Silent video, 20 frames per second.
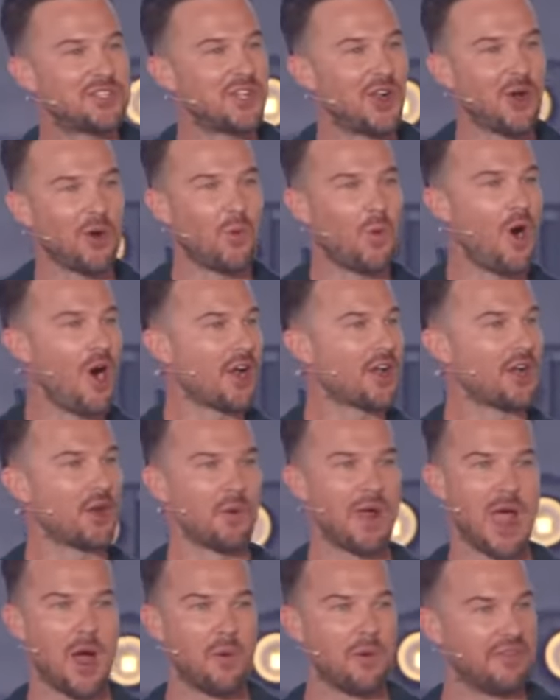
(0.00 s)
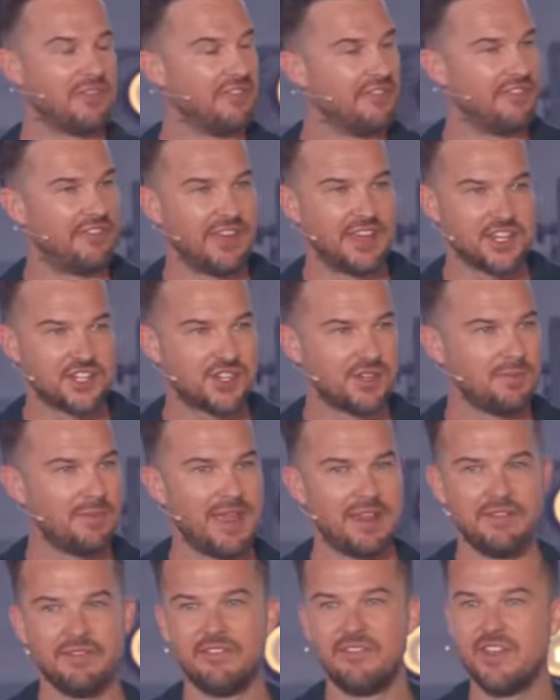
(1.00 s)
start walking around with vision,
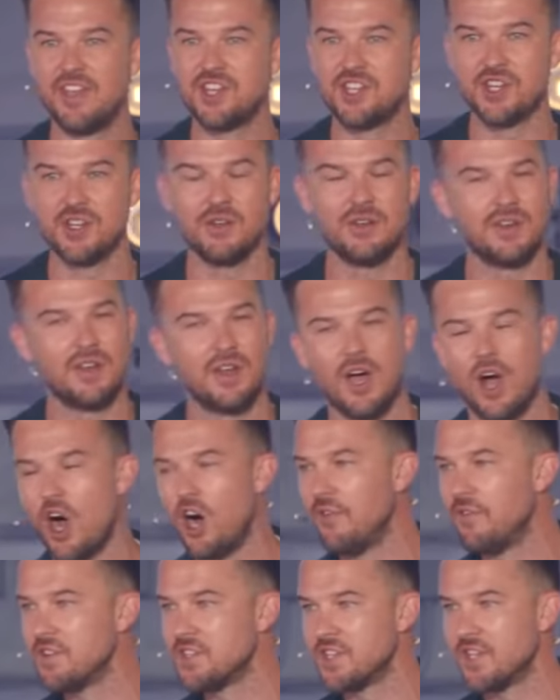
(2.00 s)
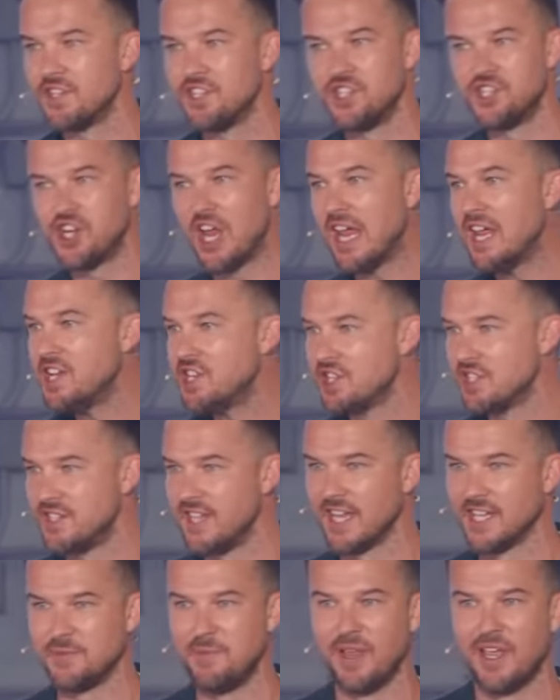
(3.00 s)
man, vision all of a sudden changes
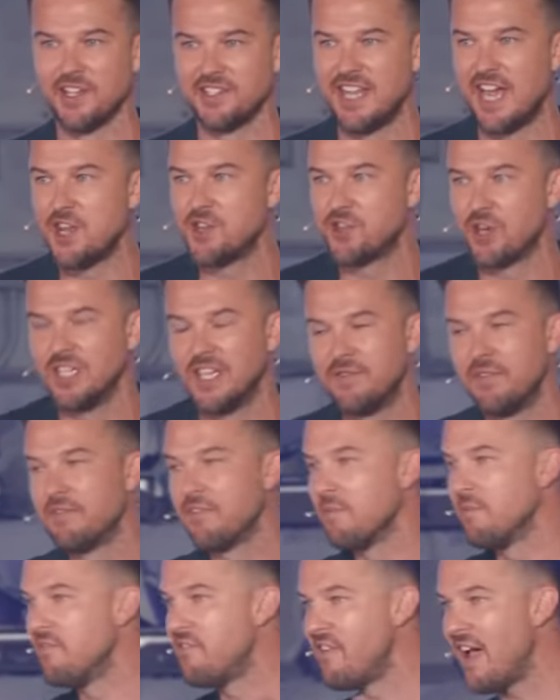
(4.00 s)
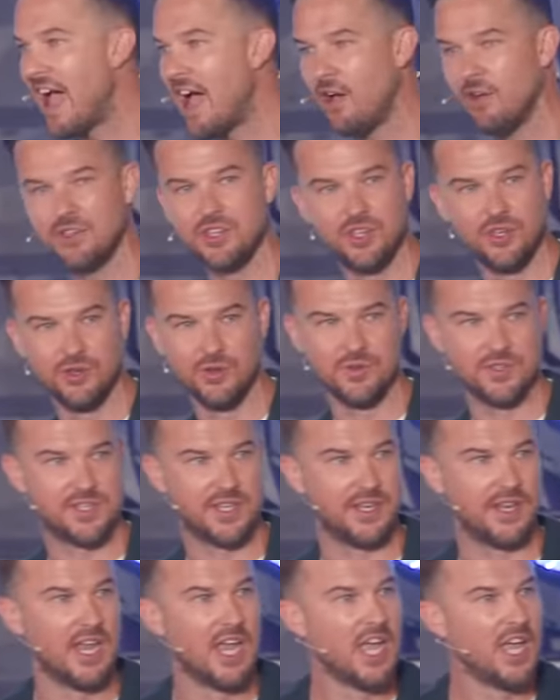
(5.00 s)
things because now you start living from values
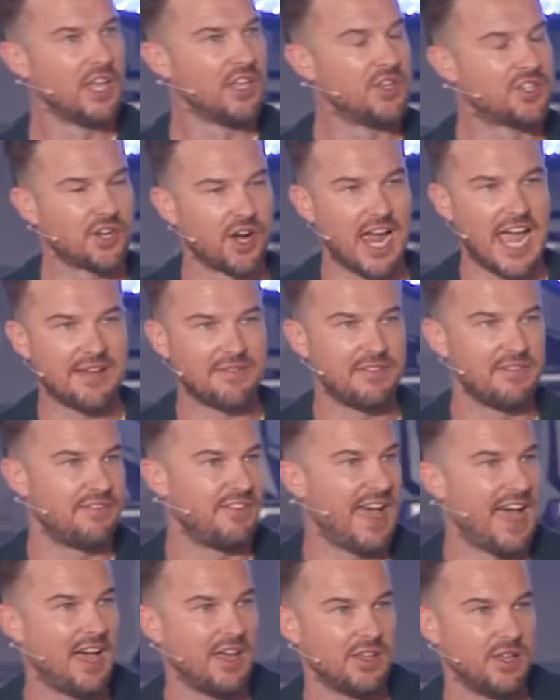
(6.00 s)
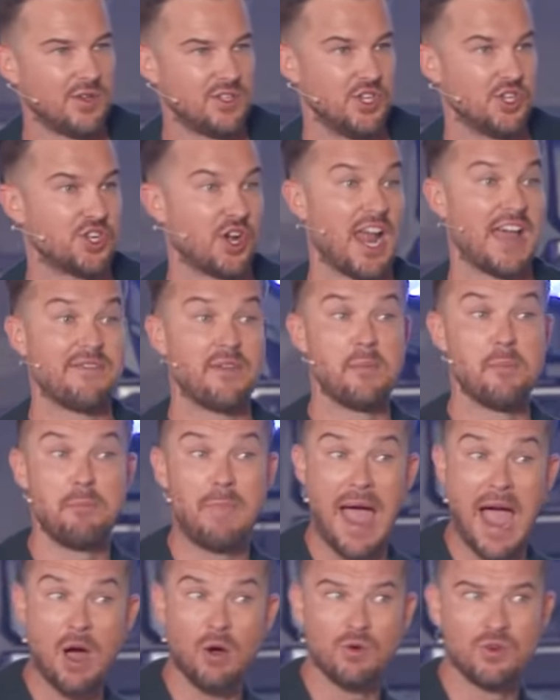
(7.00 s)
and you start having values and you start having
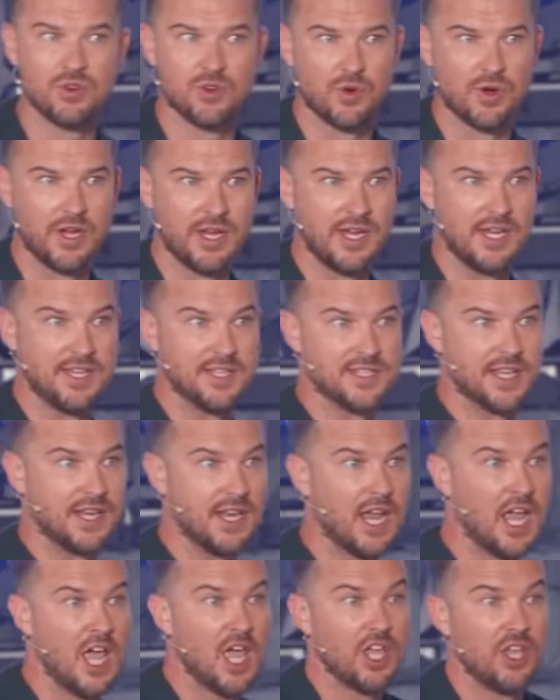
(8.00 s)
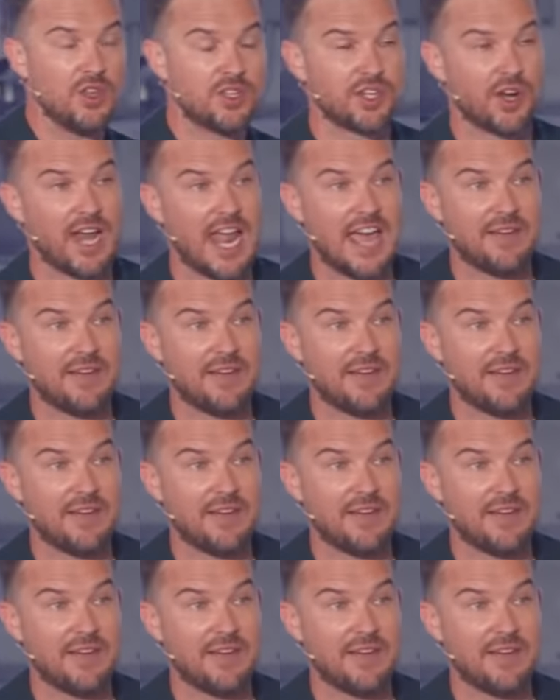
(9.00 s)
boundaries and you start